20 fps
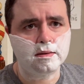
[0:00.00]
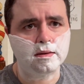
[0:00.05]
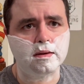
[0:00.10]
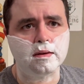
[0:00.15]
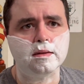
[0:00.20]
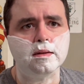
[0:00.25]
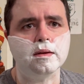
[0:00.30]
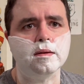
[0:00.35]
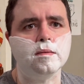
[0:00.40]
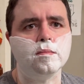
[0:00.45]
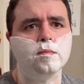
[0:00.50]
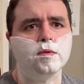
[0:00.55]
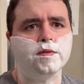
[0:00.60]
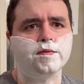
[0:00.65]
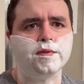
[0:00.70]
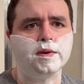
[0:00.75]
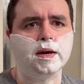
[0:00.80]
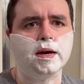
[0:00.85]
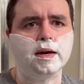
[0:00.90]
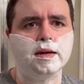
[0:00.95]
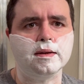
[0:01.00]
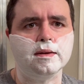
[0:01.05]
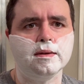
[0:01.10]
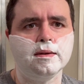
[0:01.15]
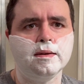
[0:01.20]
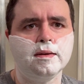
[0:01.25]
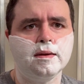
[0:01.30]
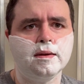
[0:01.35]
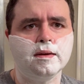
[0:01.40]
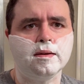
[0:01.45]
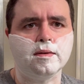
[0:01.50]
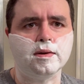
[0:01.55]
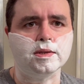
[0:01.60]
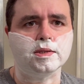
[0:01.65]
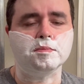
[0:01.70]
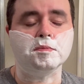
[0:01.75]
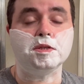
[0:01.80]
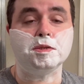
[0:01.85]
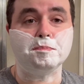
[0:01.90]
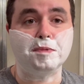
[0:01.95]
And then we've got
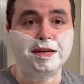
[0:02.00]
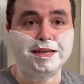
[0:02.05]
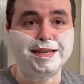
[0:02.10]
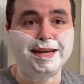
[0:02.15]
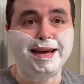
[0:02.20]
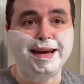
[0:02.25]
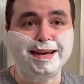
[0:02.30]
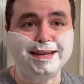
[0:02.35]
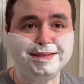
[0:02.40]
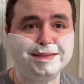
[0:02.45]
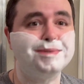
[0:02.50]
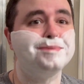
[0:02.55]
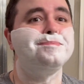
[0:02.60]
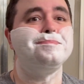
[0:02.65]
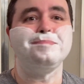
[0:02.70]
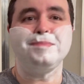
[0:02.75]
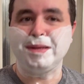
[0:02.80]
Christmas at my dad's